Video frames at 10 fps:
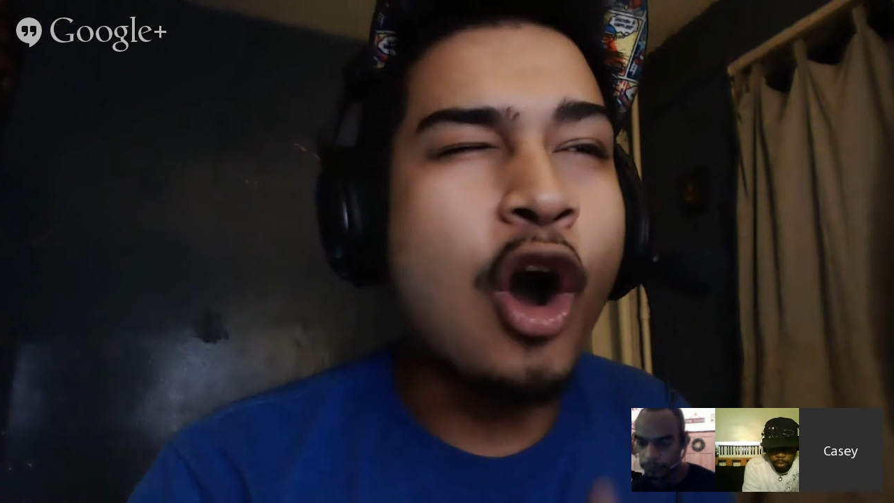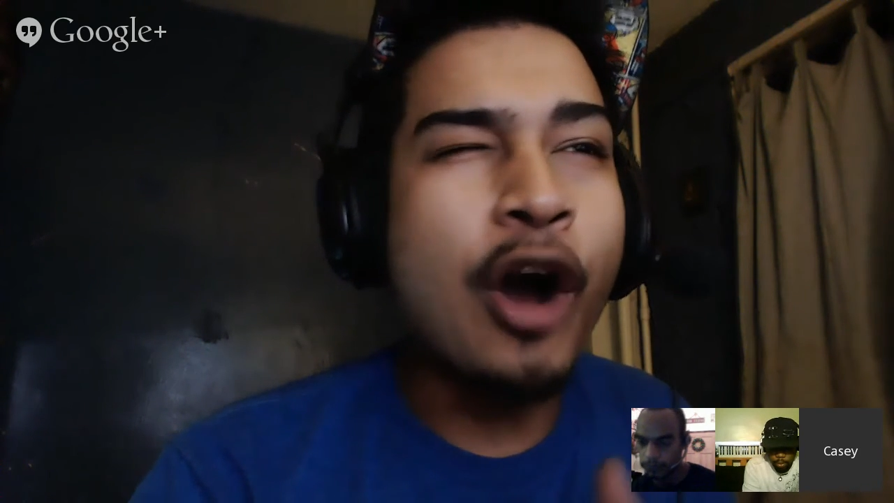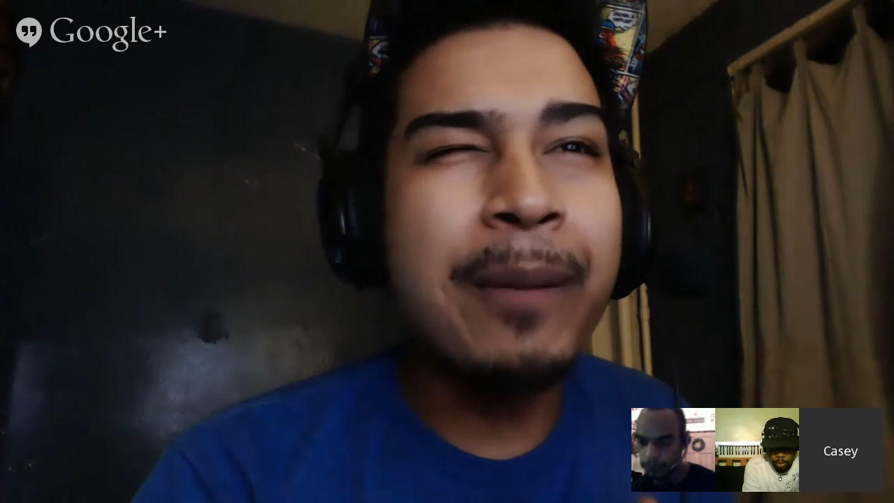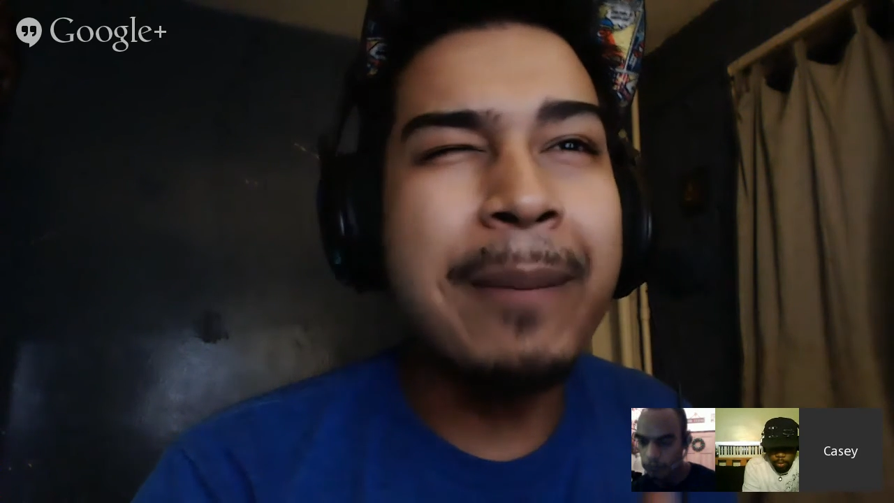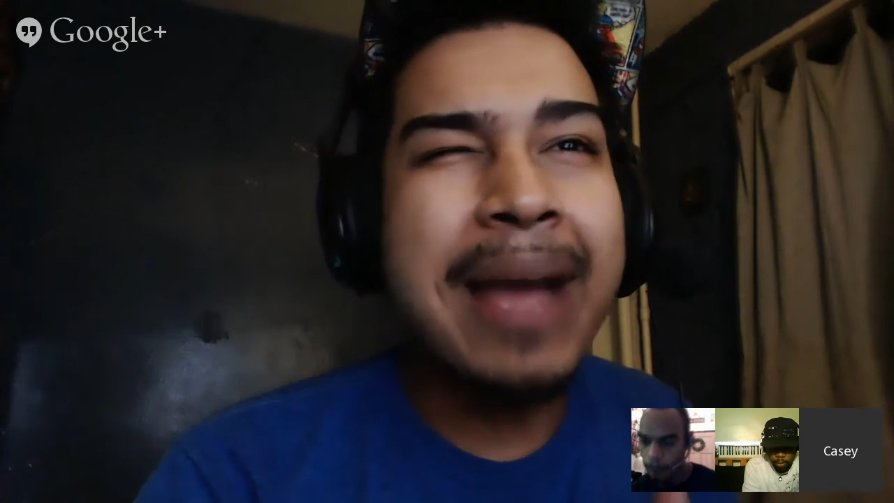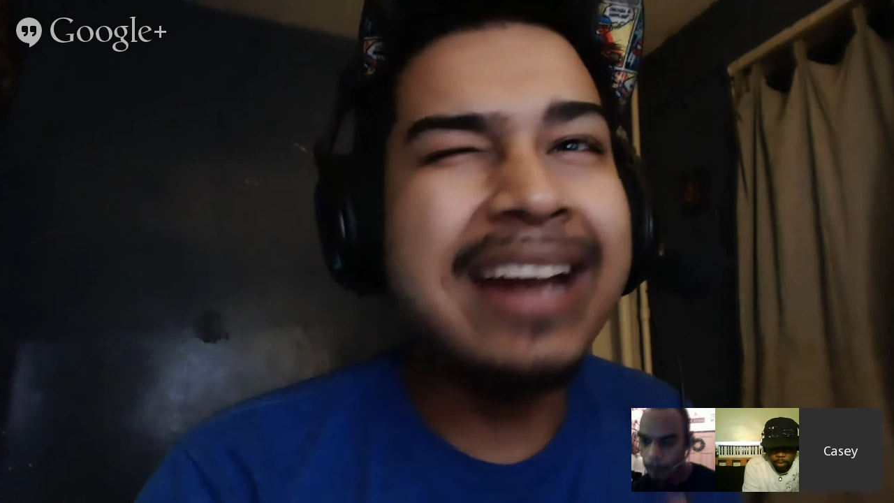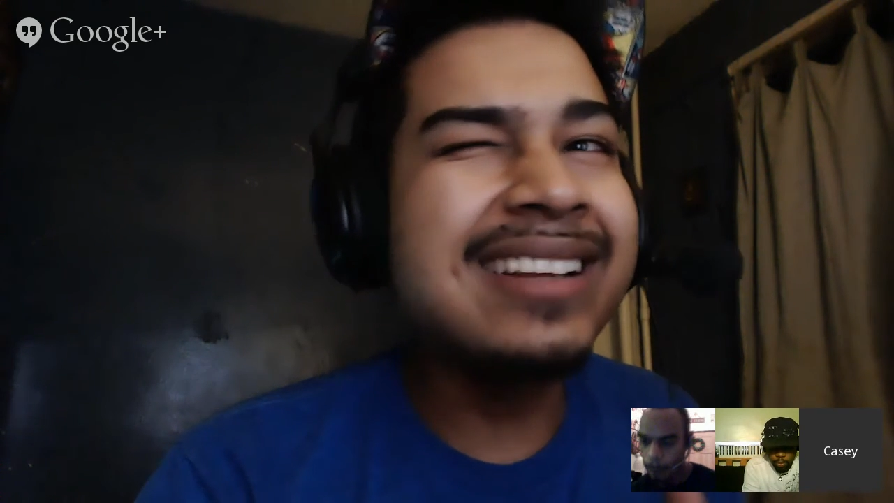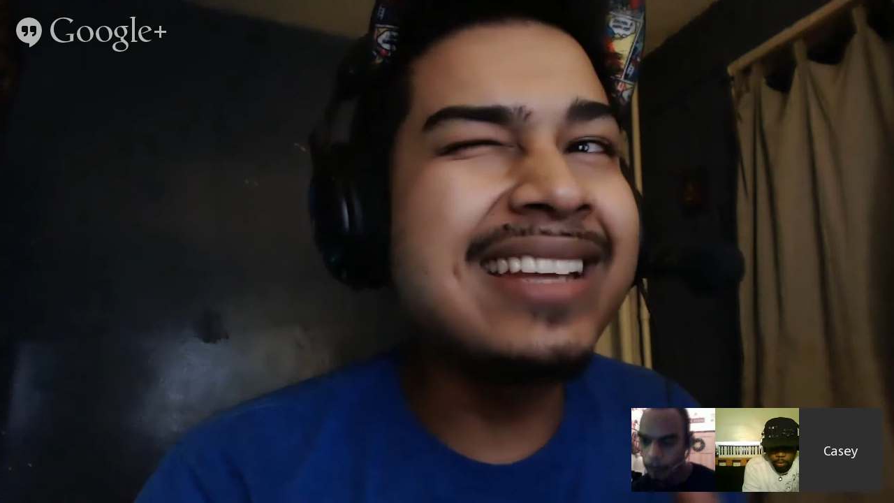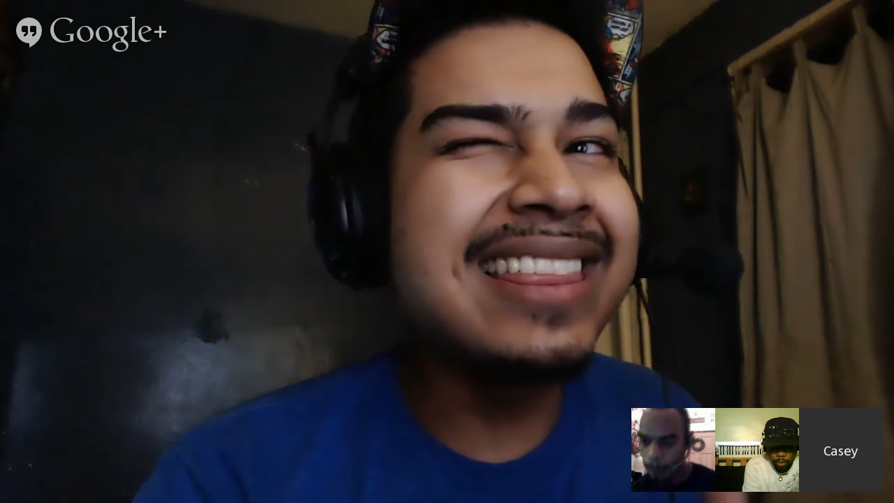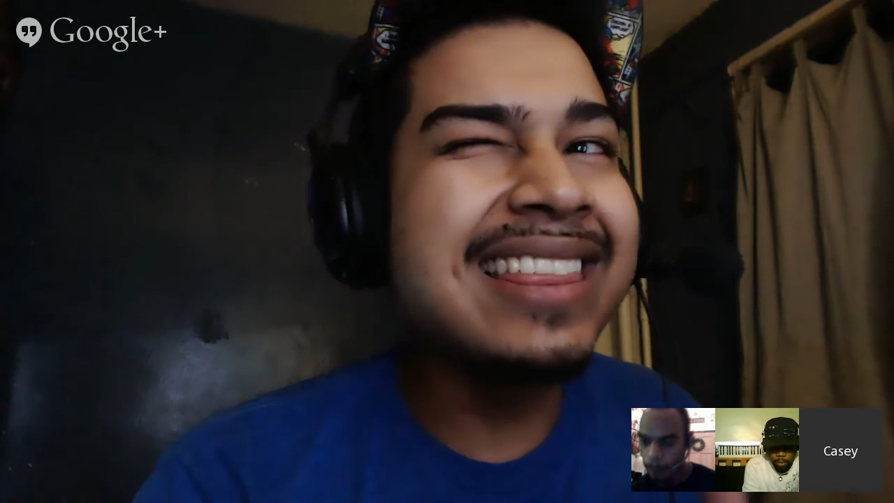
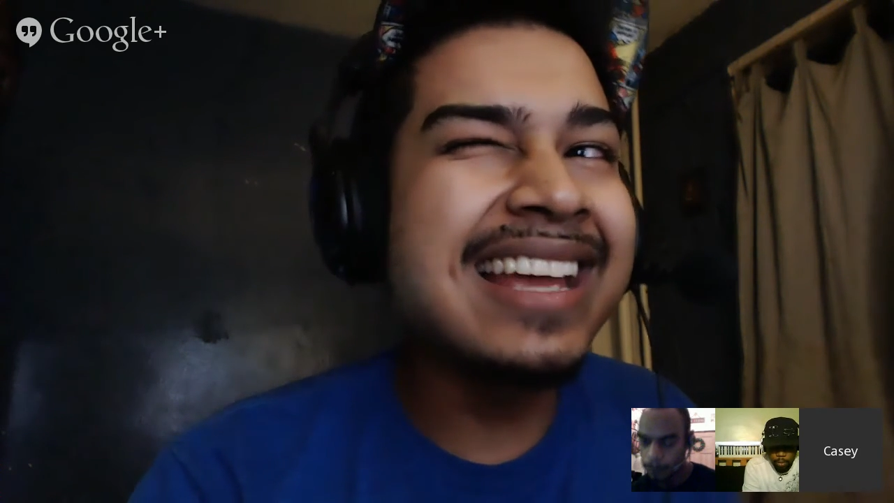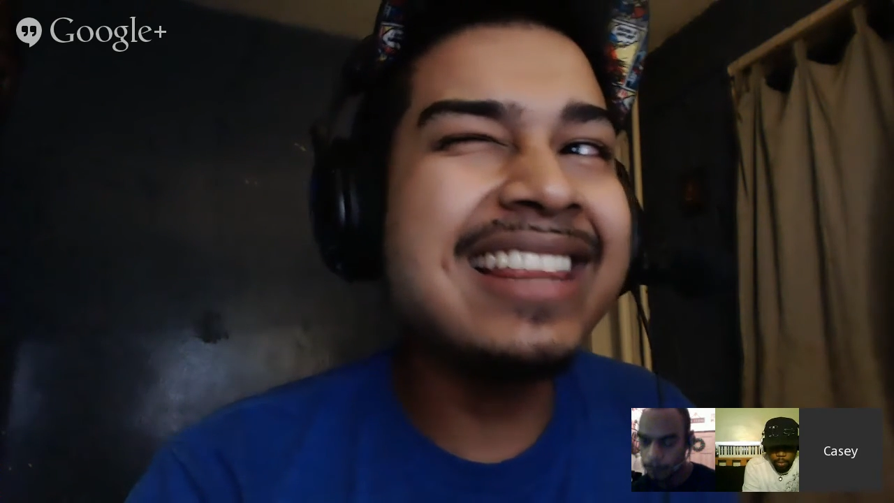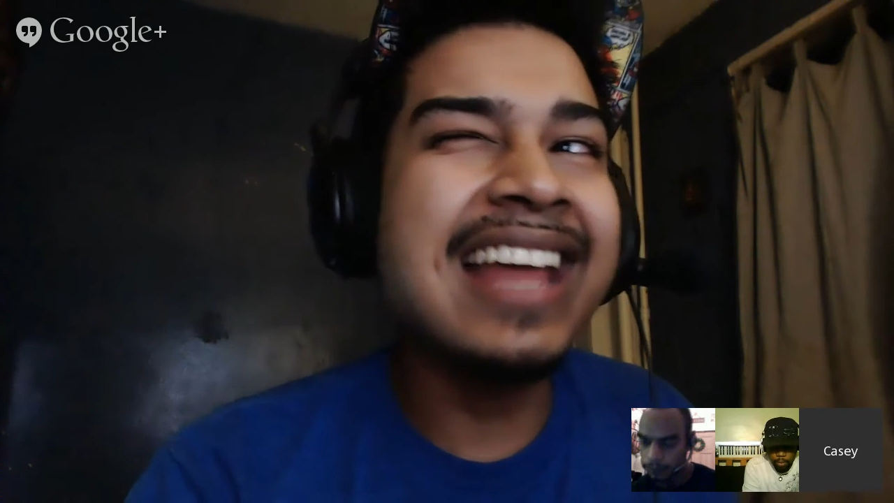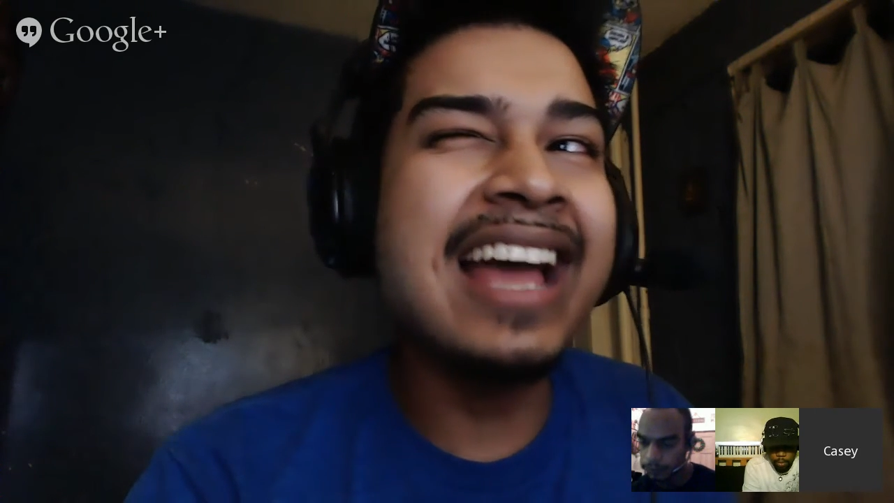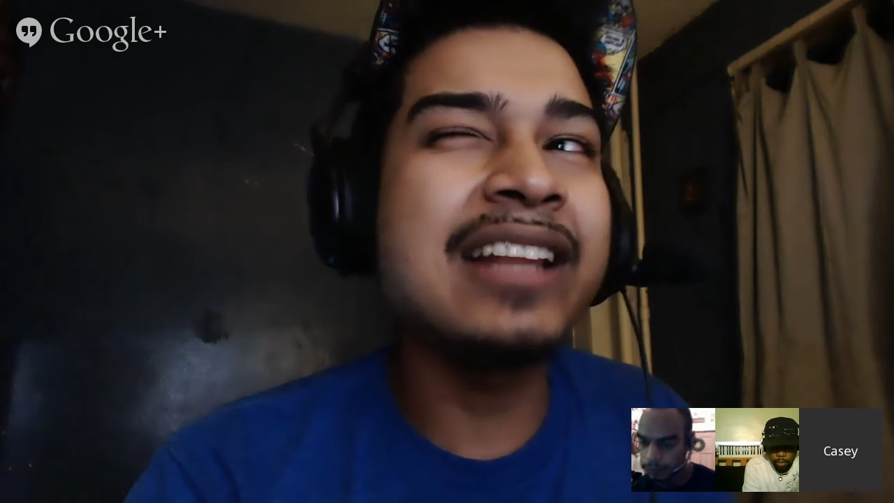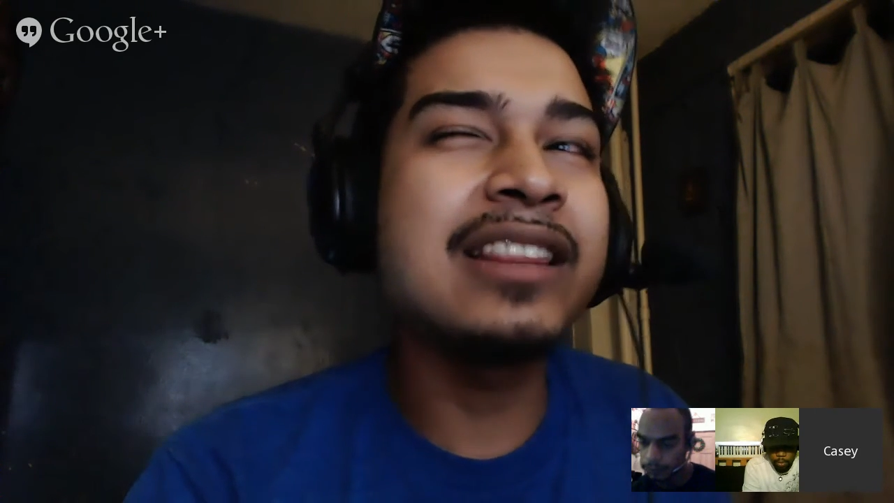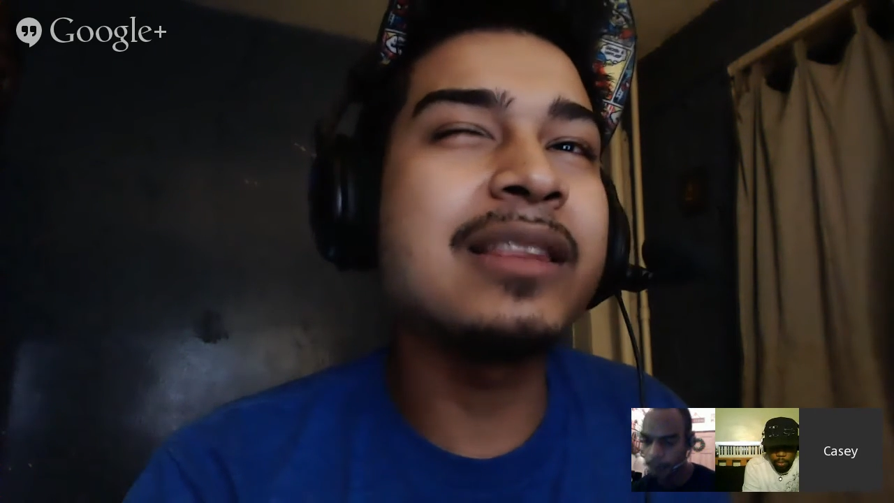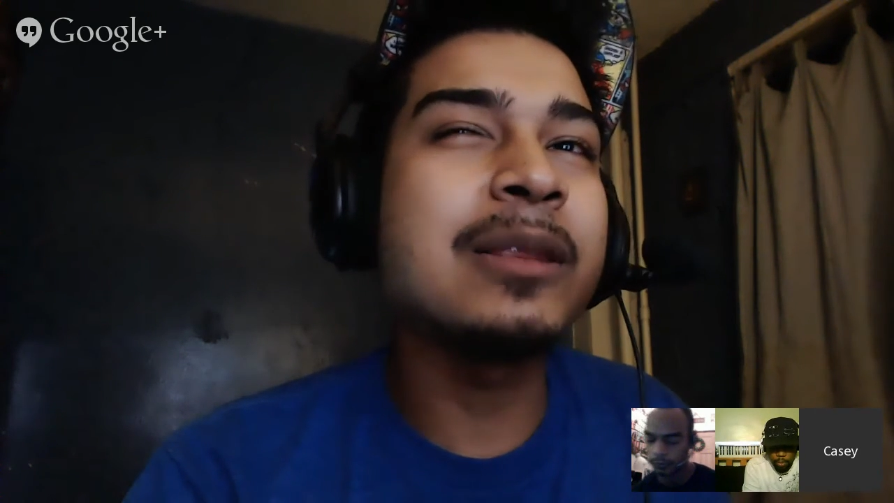automatically think that